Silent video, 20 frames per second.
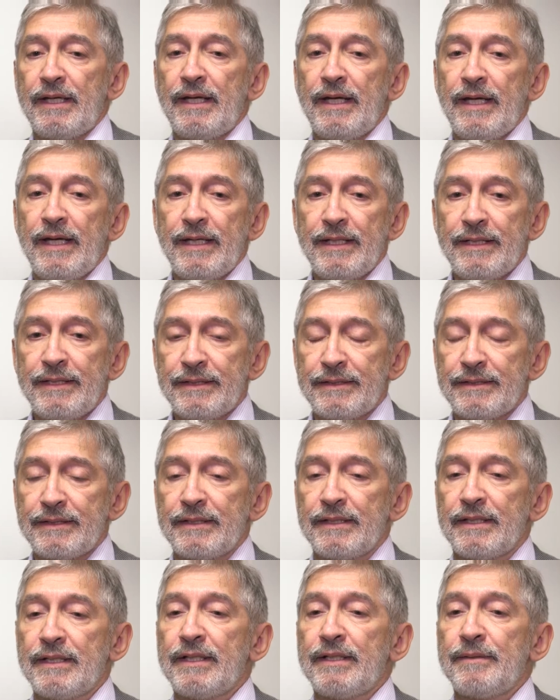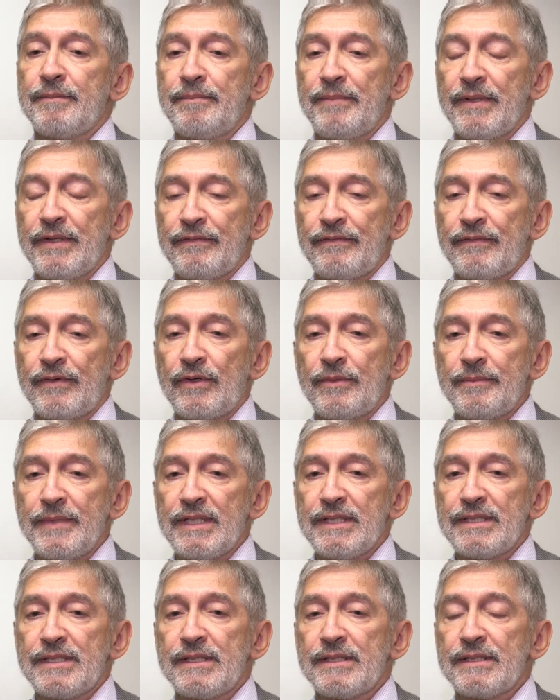and
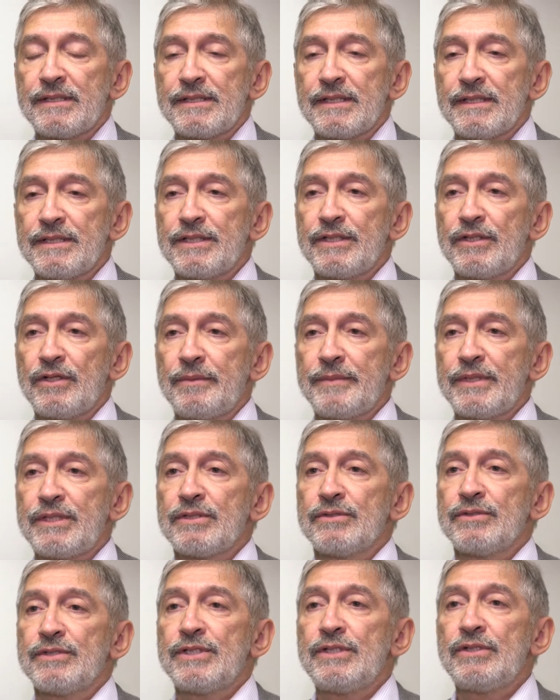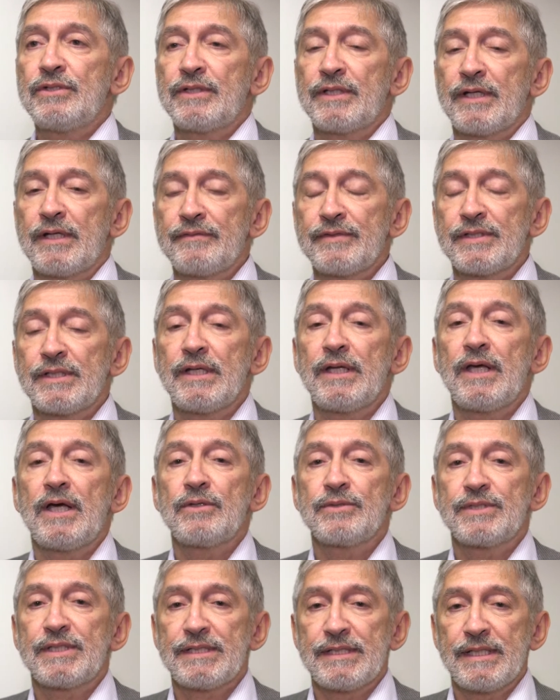performing single-cell genomics on xenografts
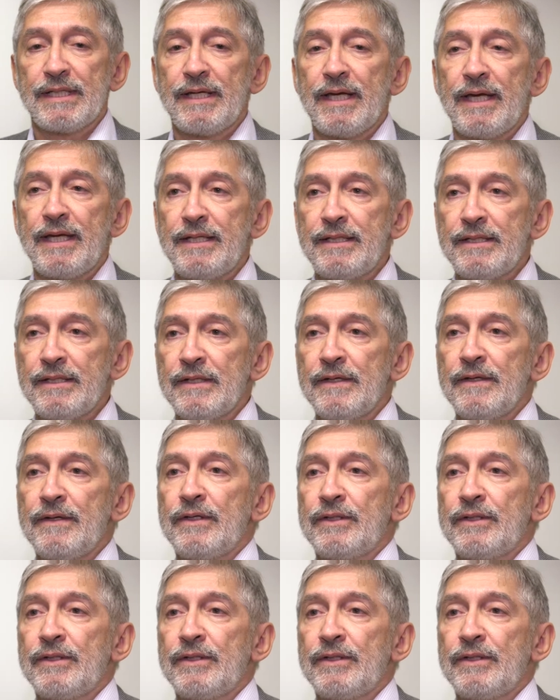allows us again